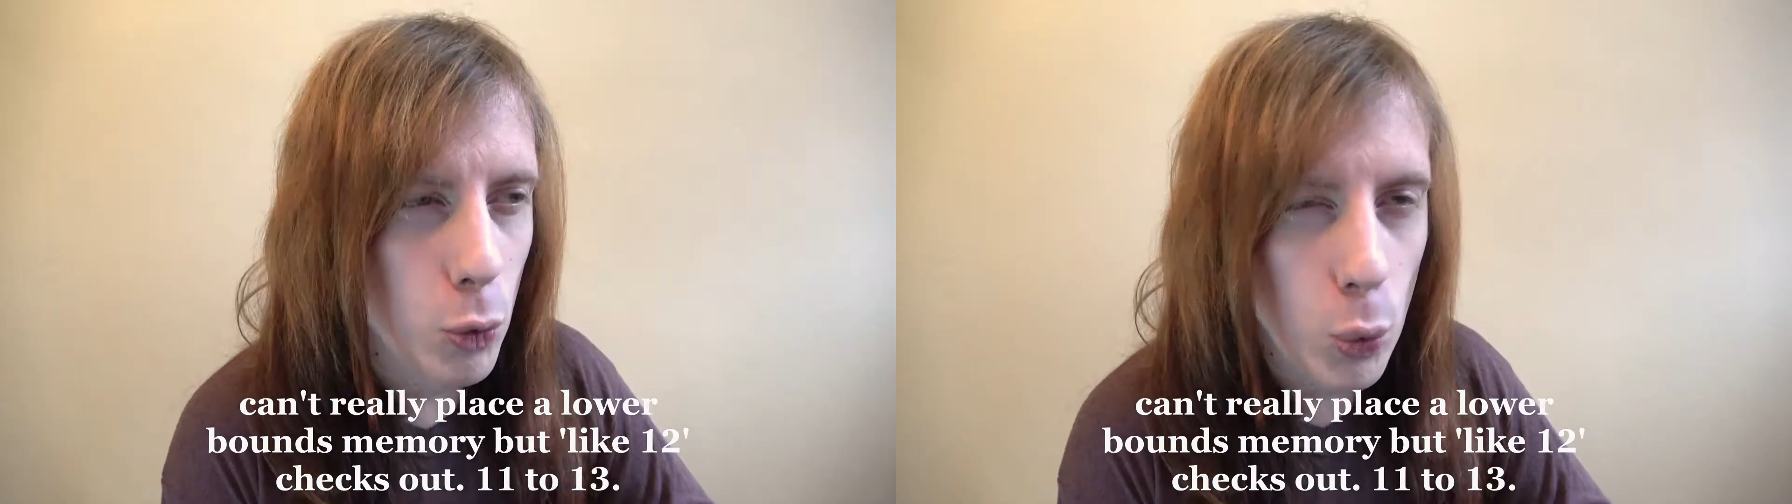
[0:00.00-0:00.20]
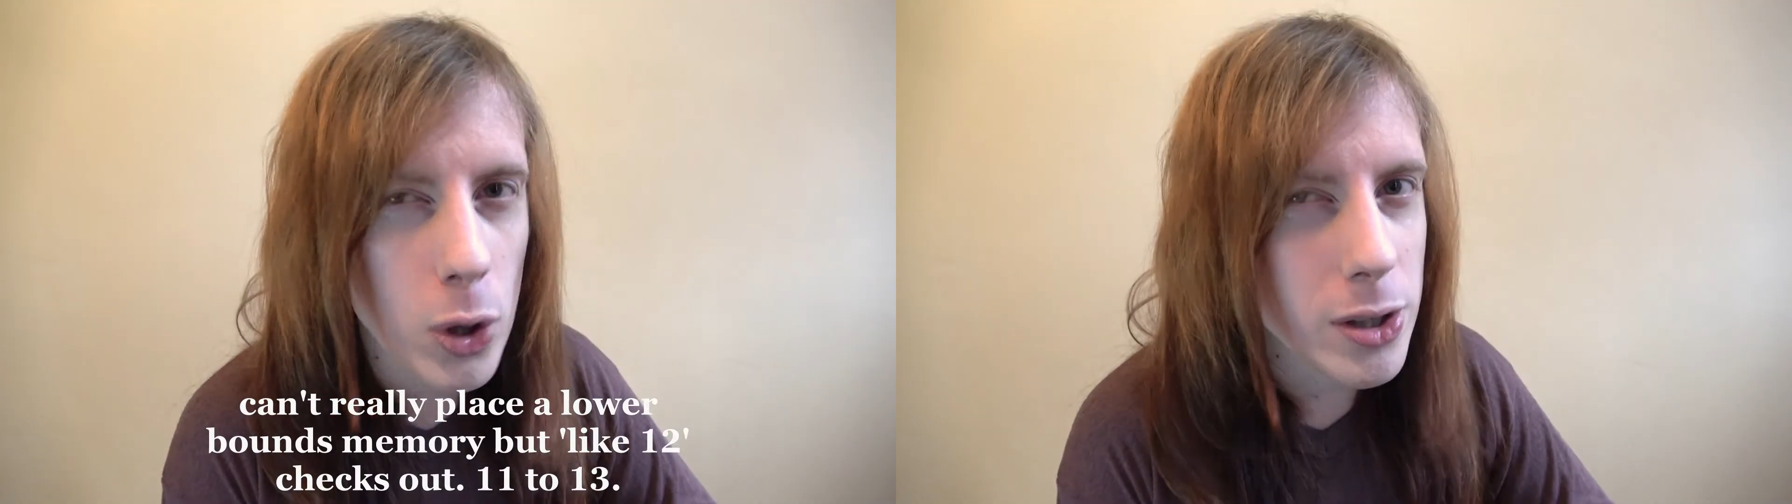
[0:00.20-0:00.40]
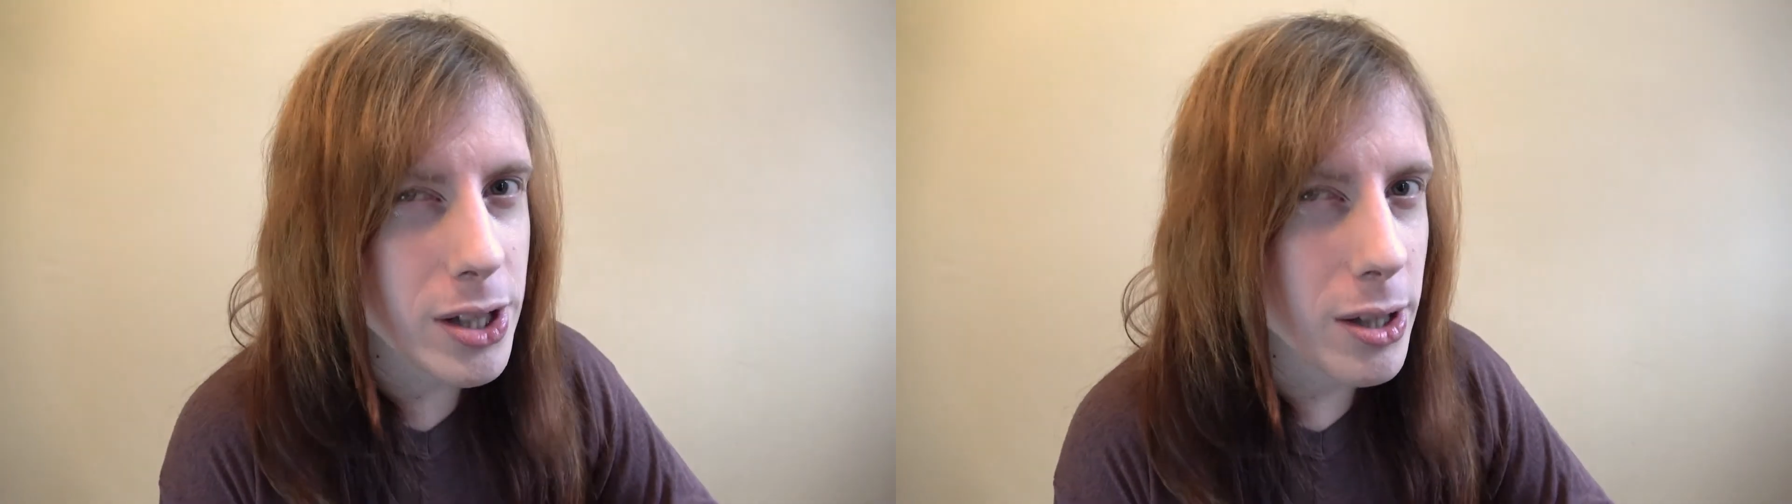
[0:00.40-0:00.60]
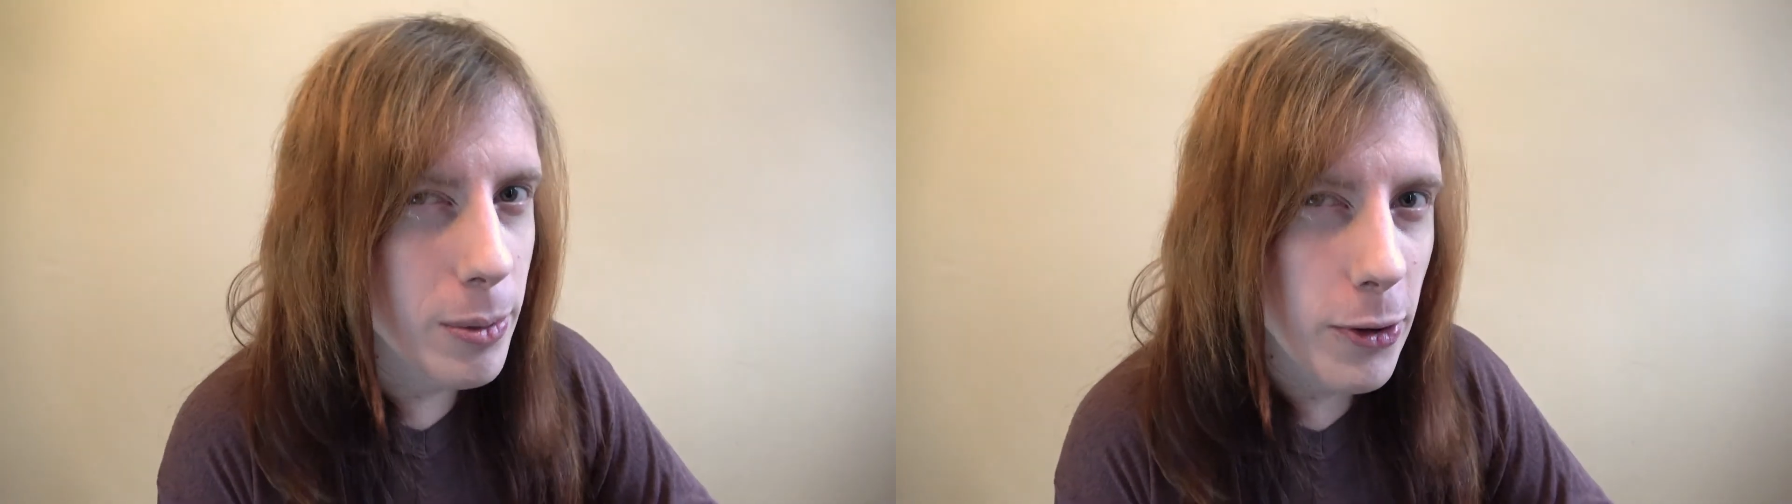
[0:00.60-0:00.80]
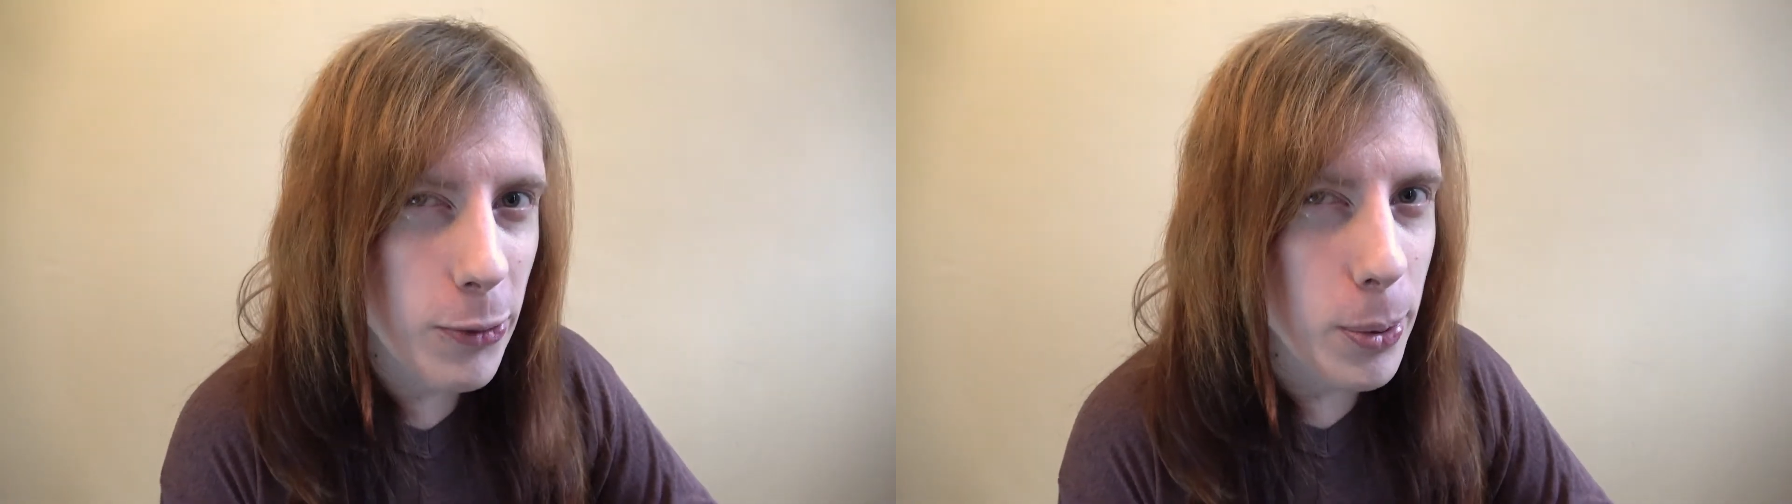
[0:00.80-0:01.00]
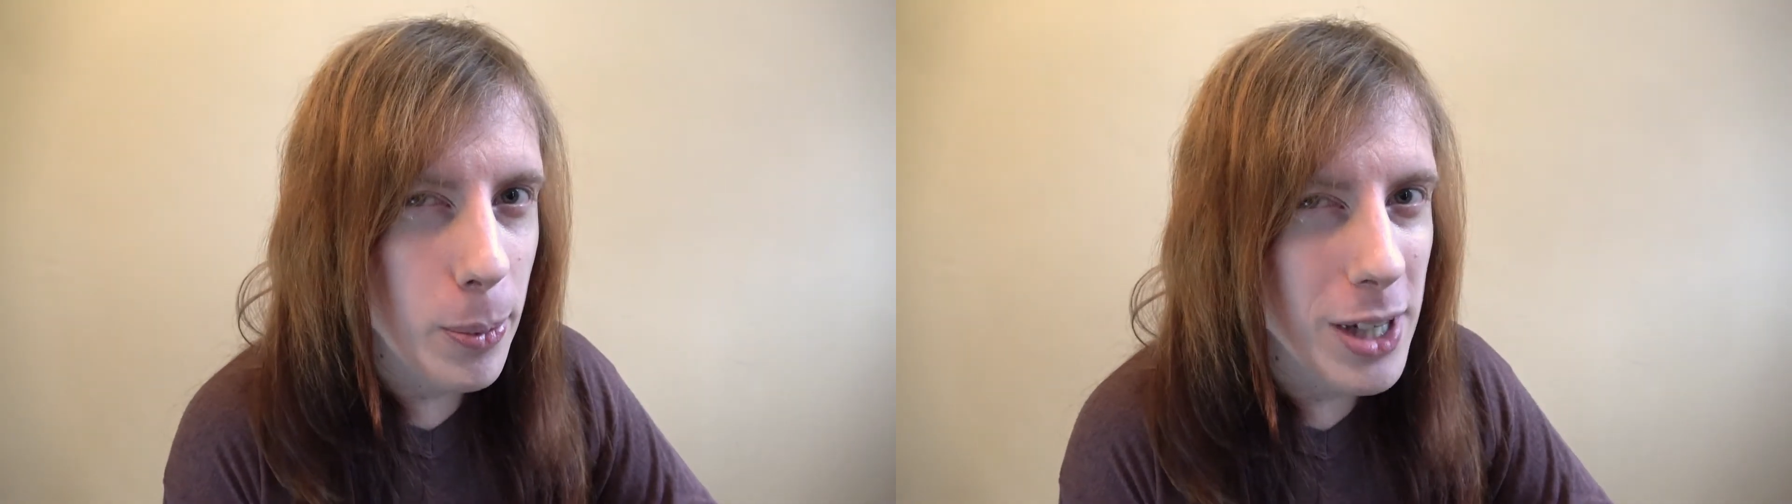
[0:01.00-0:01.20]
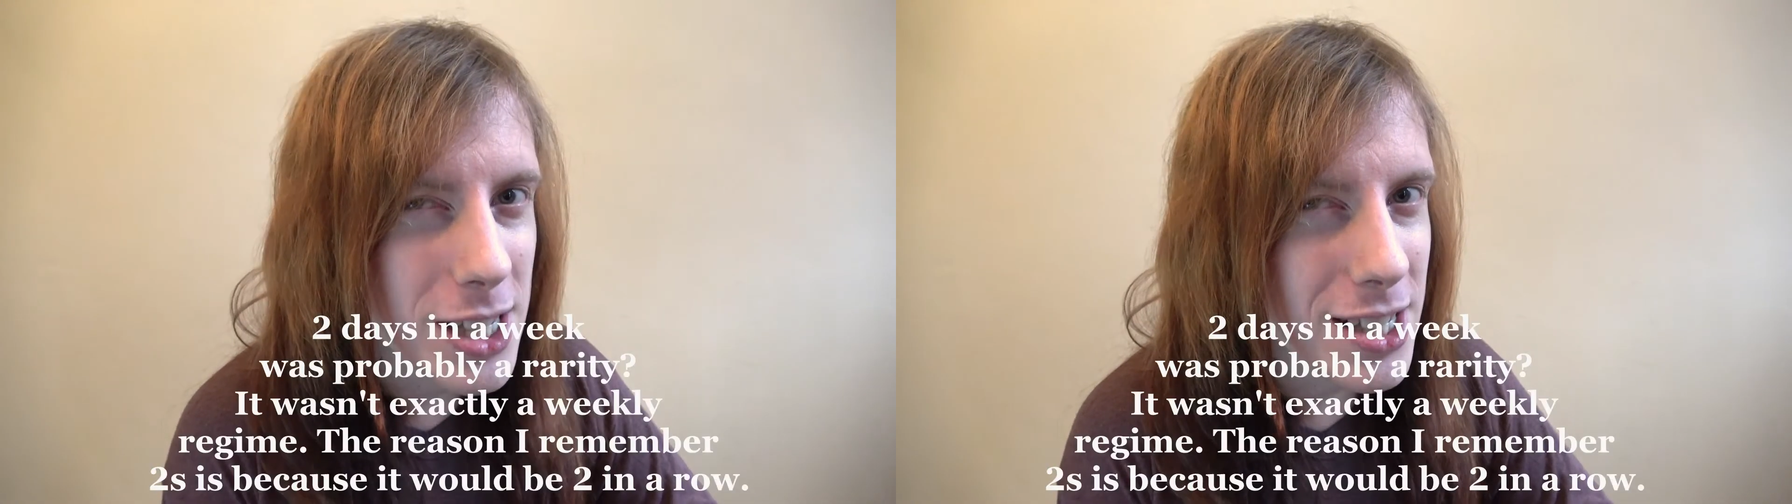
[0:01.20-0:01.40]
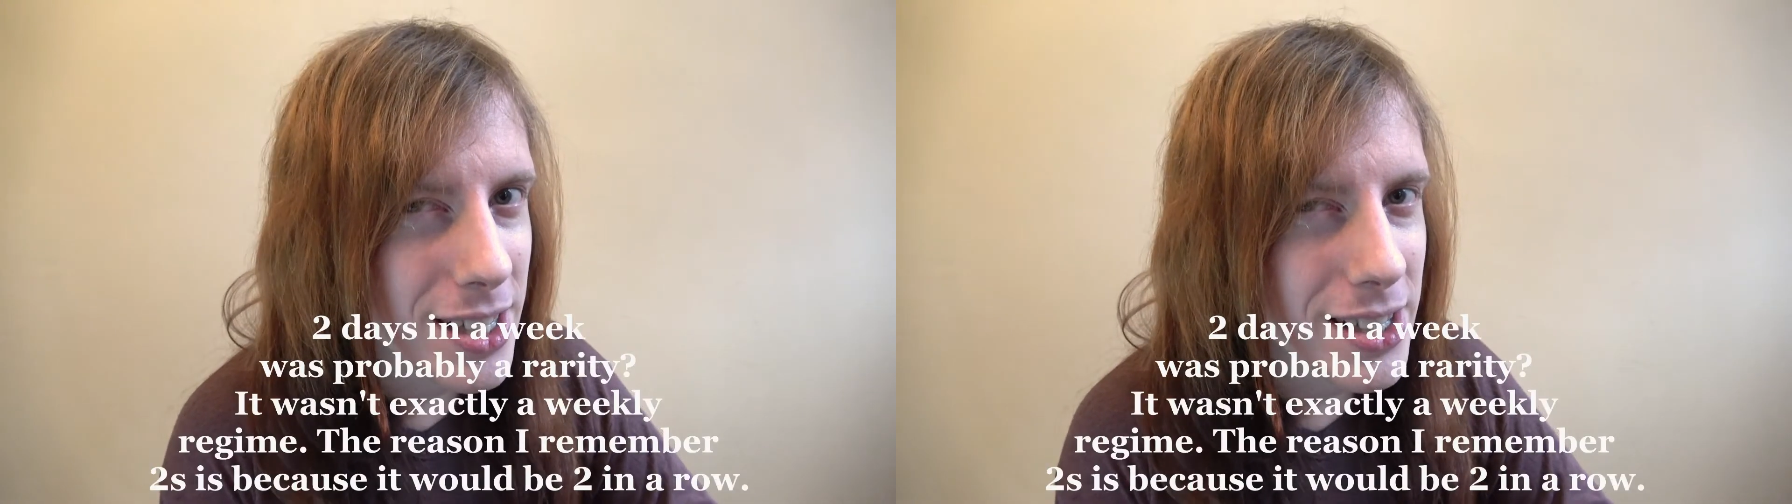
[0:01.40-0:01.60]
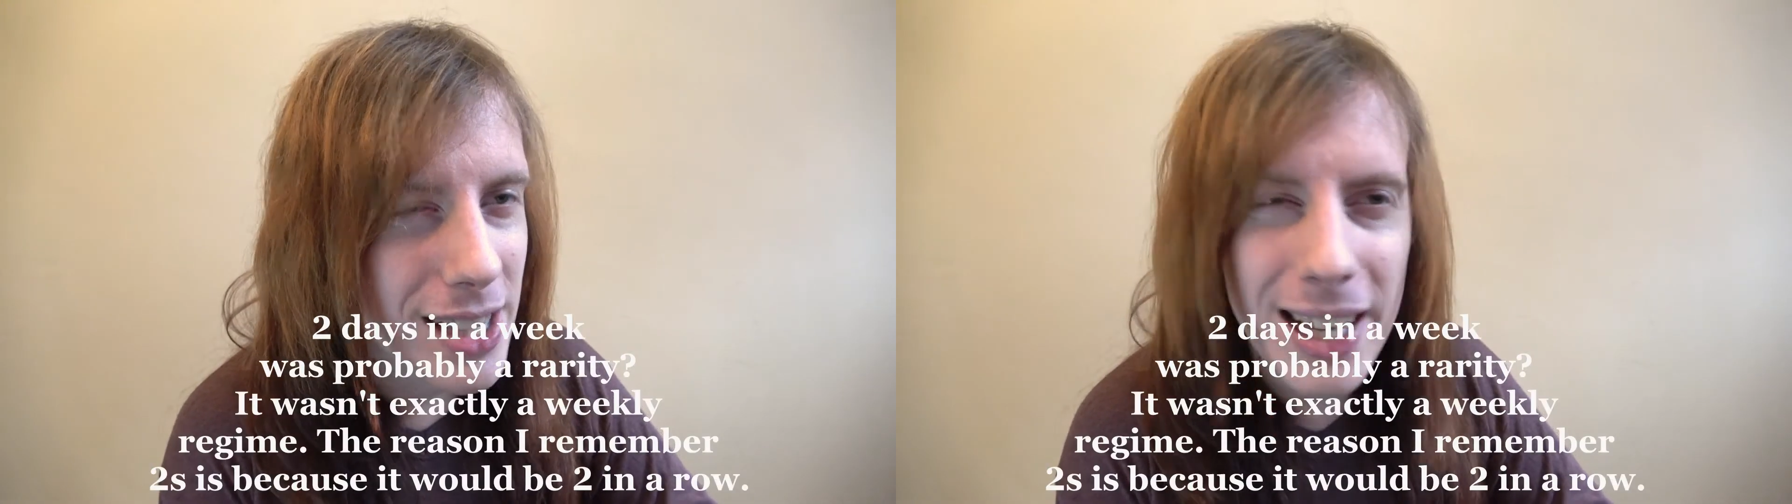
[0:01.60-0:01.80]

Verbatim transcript: Water was permitted.